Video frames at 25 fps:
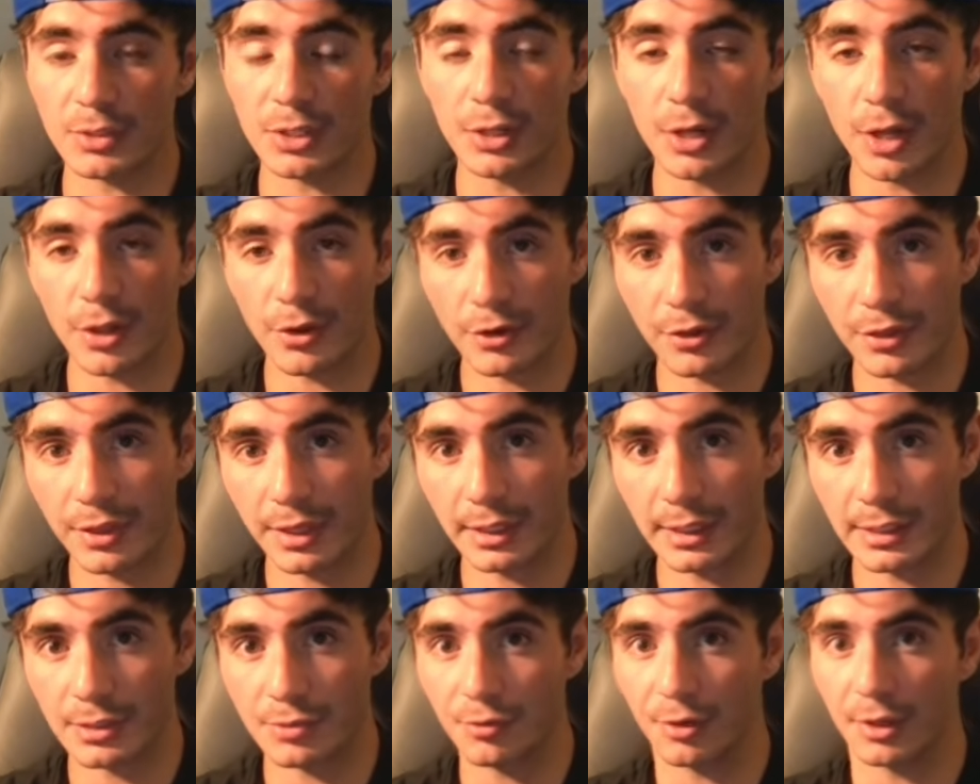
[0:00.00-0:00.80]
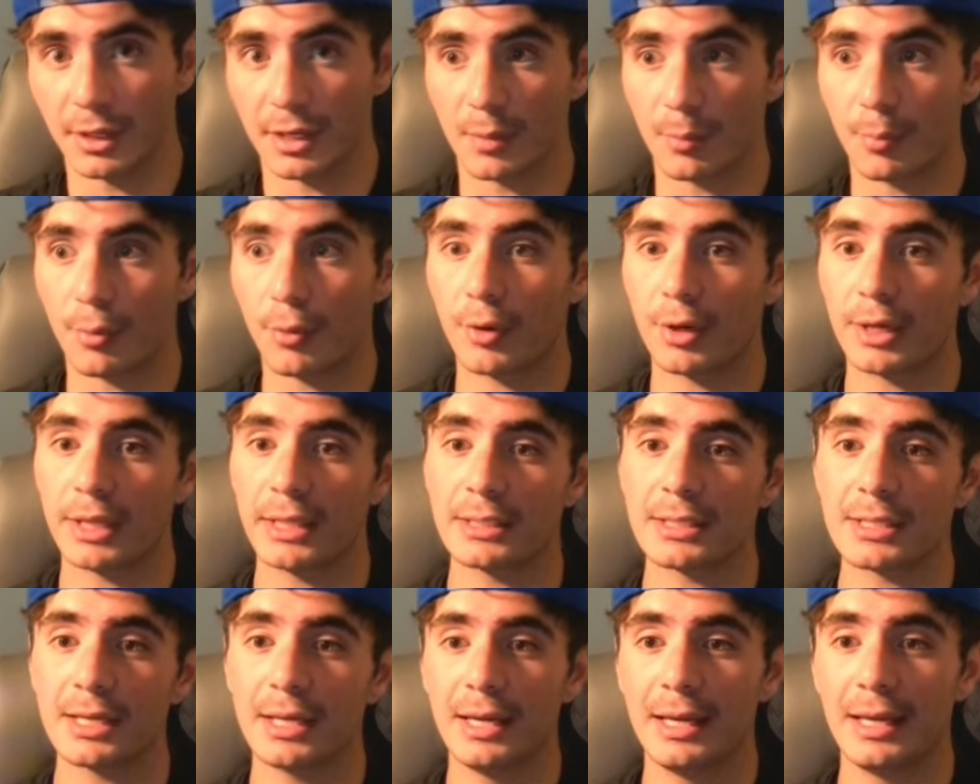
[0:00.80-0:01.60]
another thing that's really
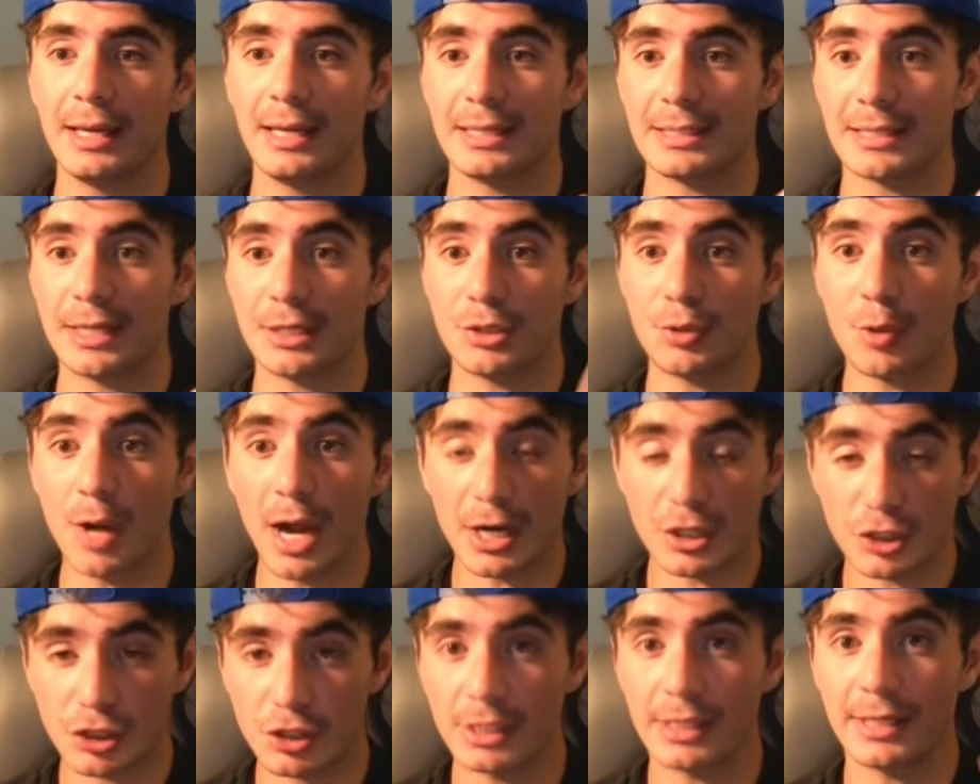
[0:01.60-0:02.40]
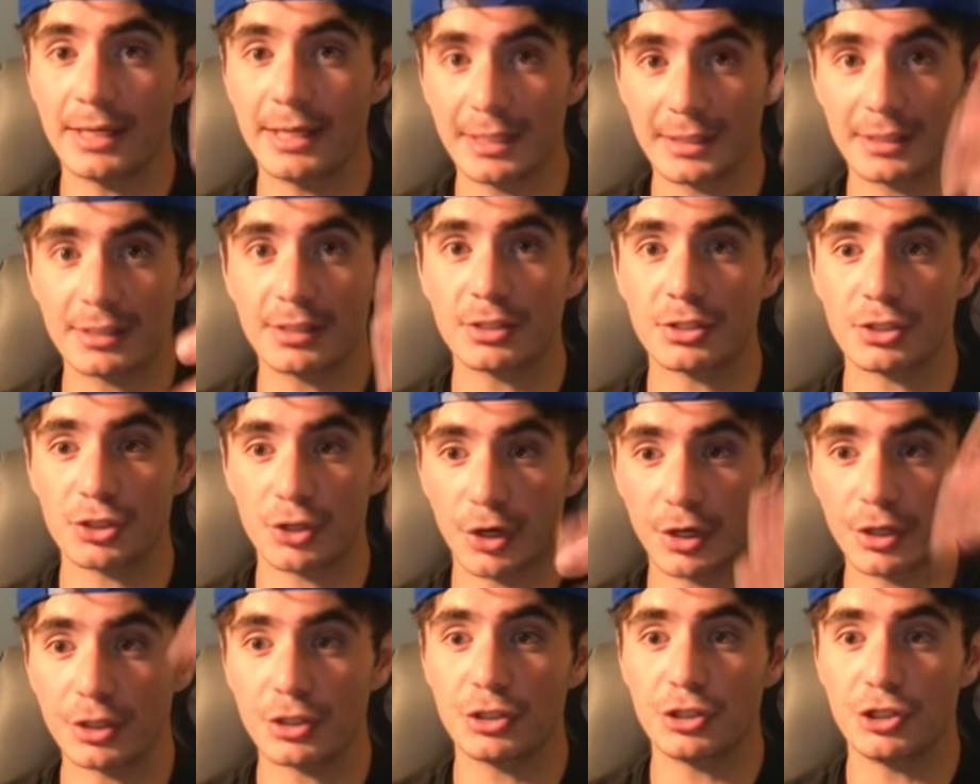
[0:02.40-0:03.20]
important is that you actually need to
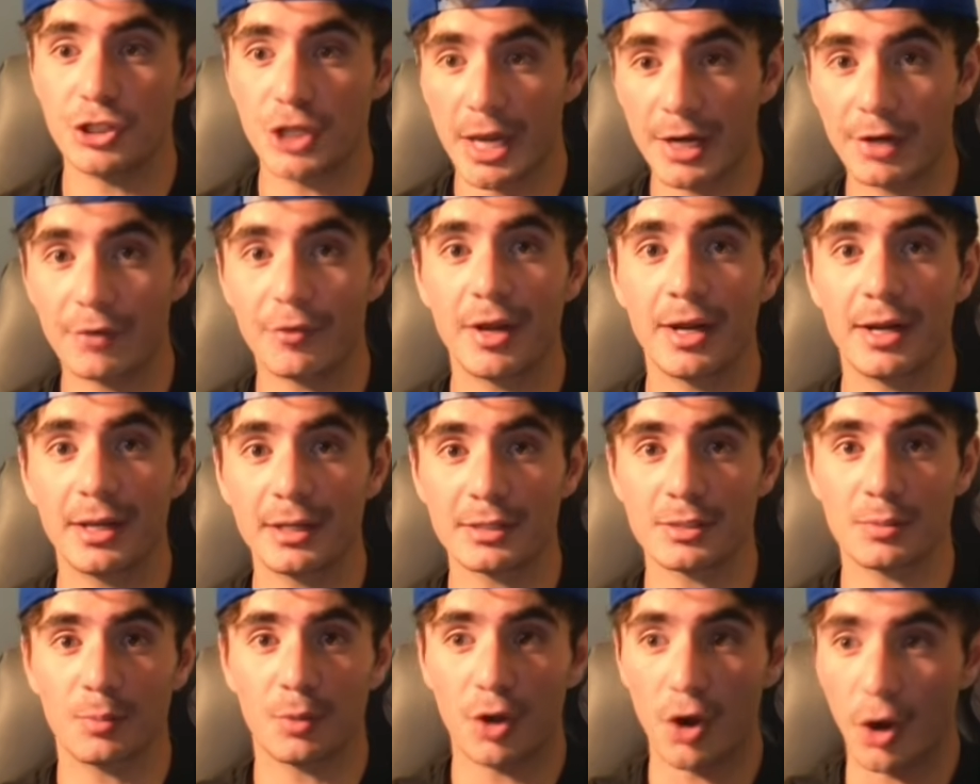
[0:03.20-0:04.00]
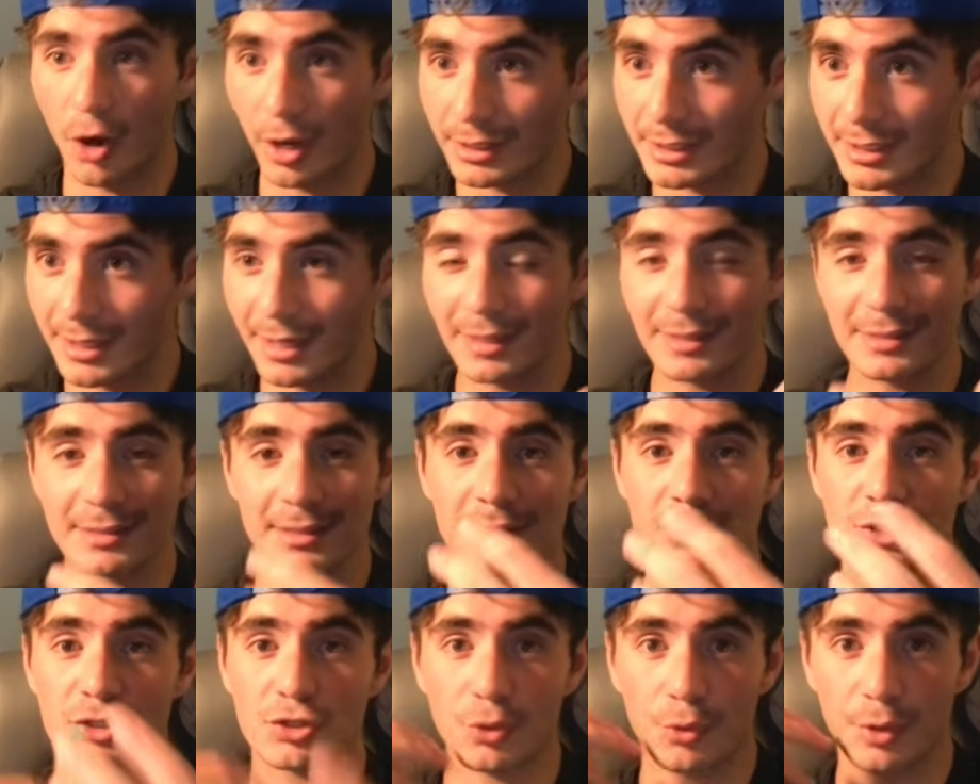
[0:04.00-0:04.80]
start generating some content
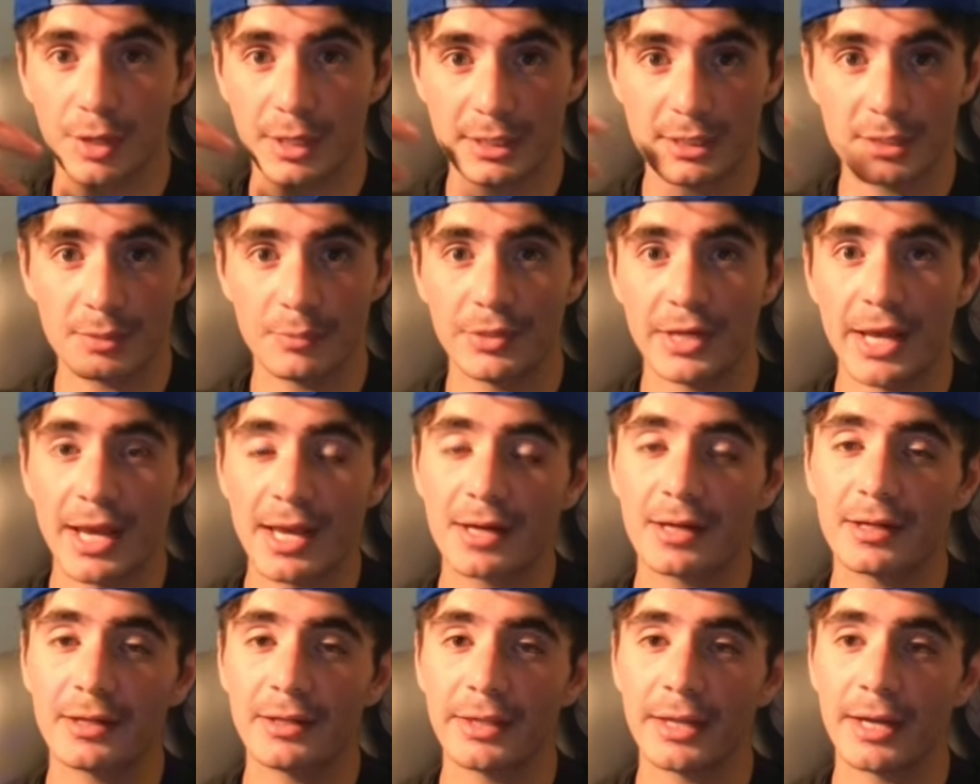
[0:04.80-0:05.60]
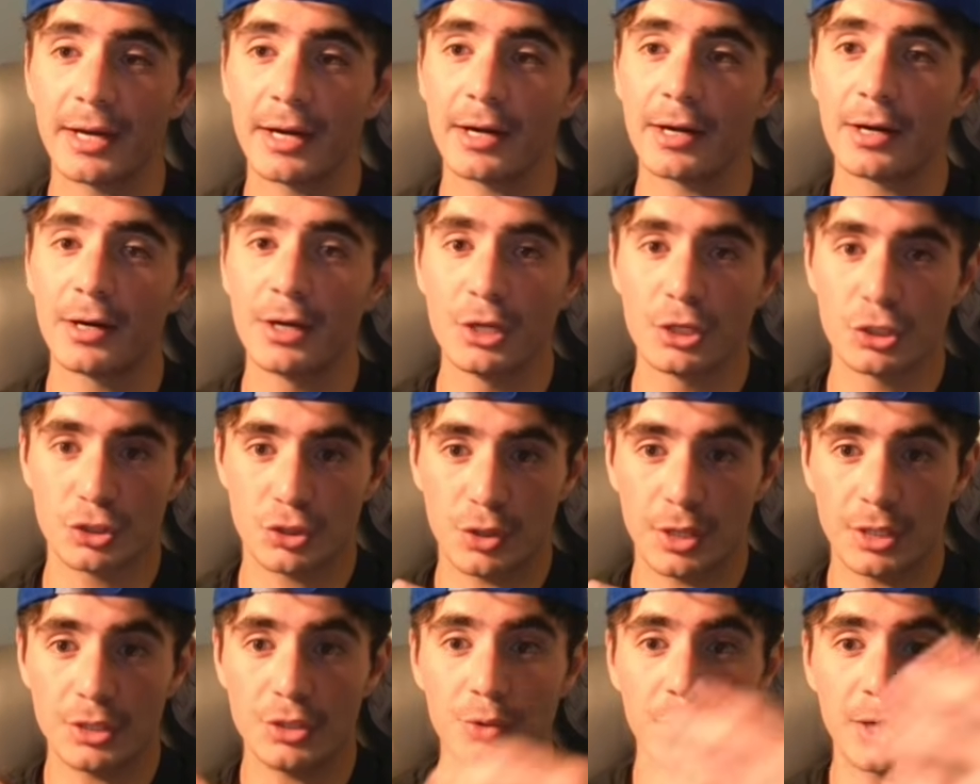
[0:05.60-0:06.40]
and storing some data in there
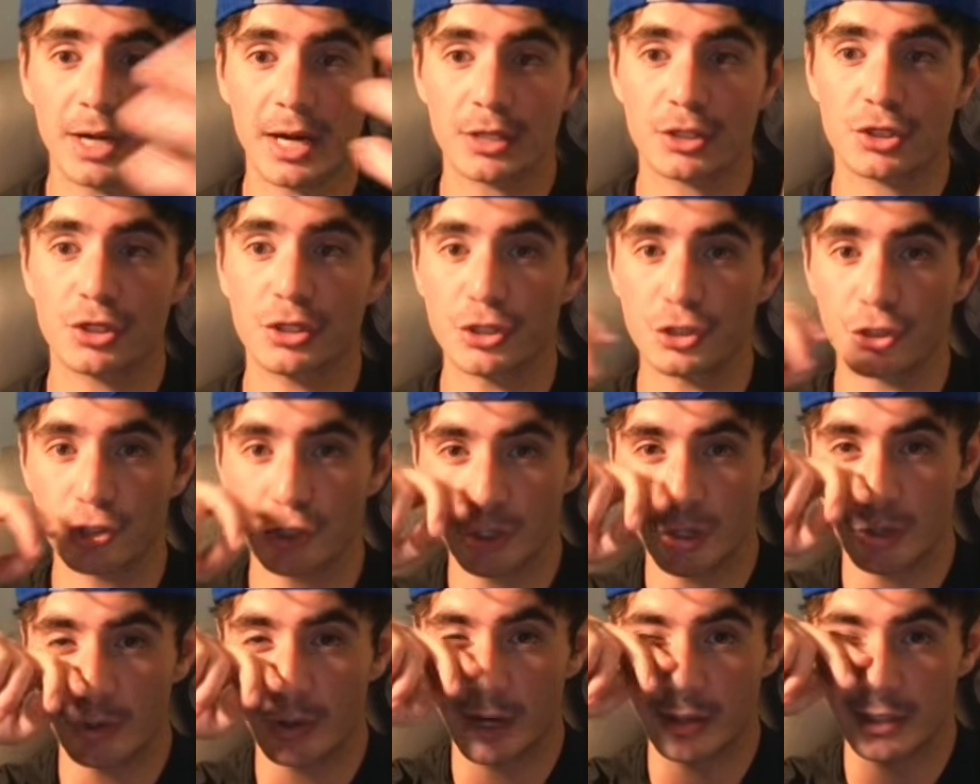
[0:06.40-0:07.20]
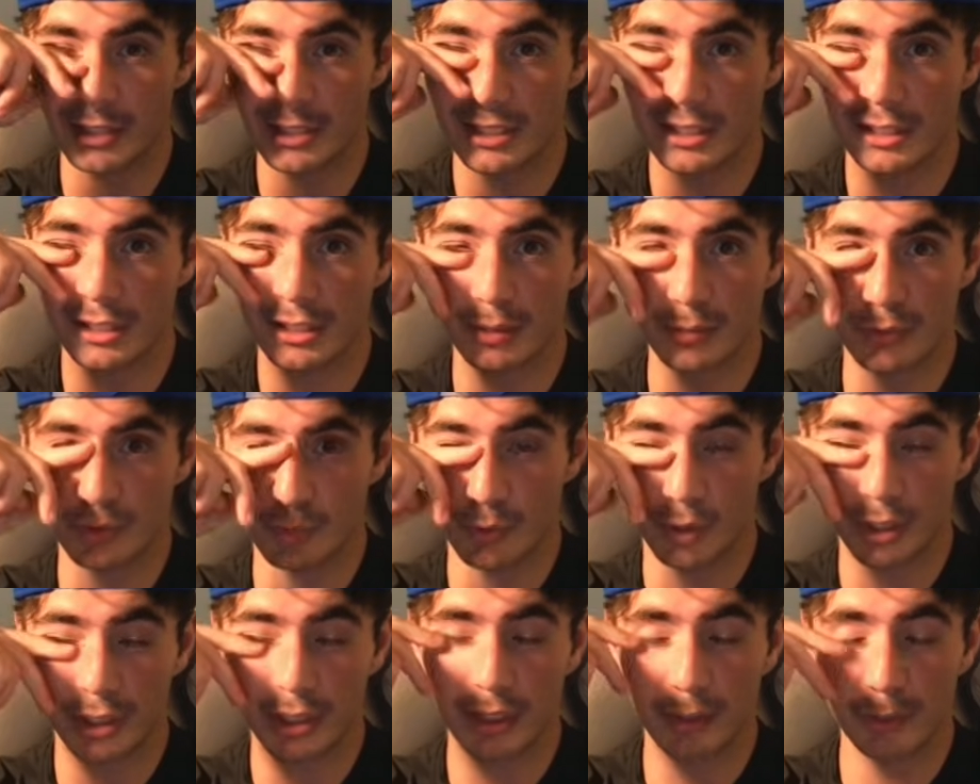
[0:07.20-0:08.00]
so that you can actually show how the system's
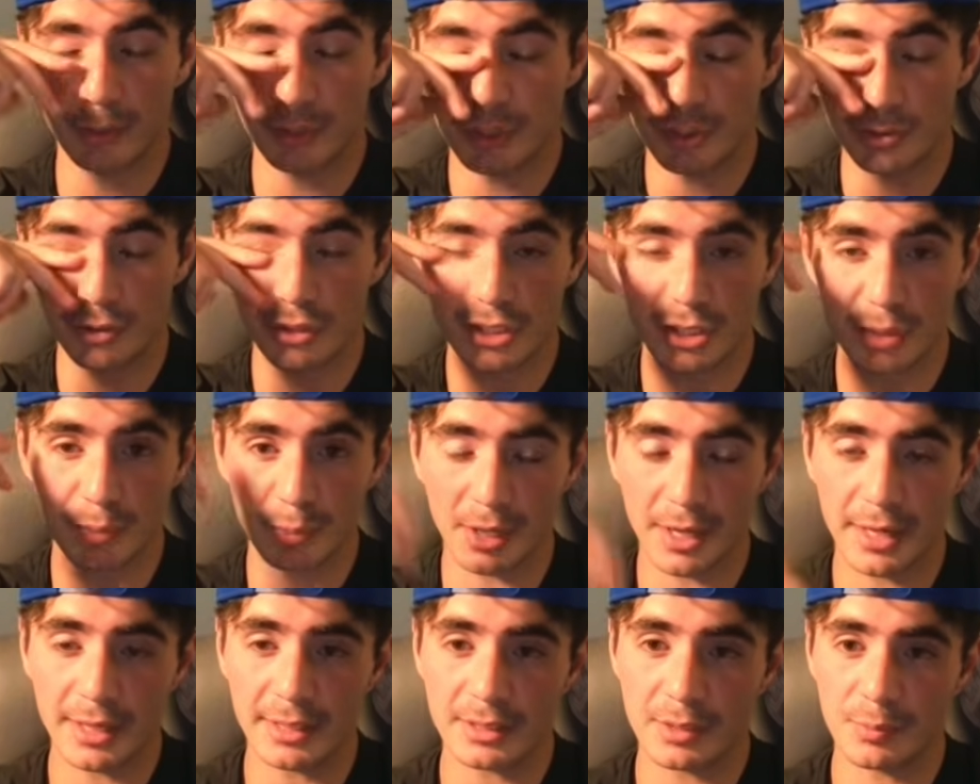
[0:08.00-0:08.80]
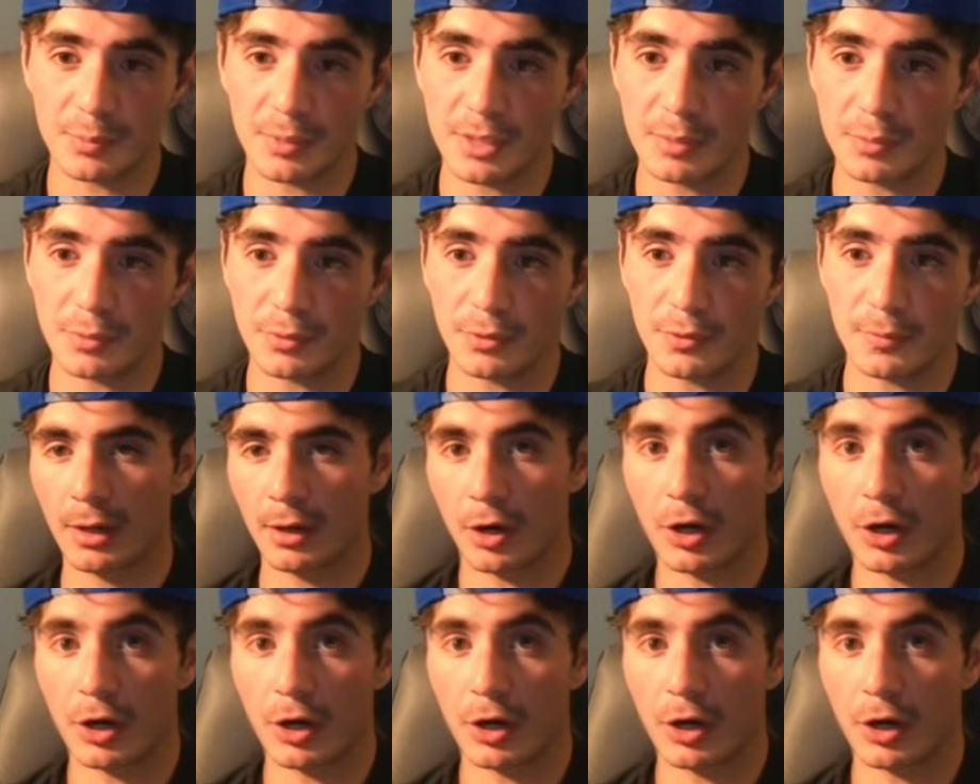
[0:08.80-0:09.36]
working when you display it to people.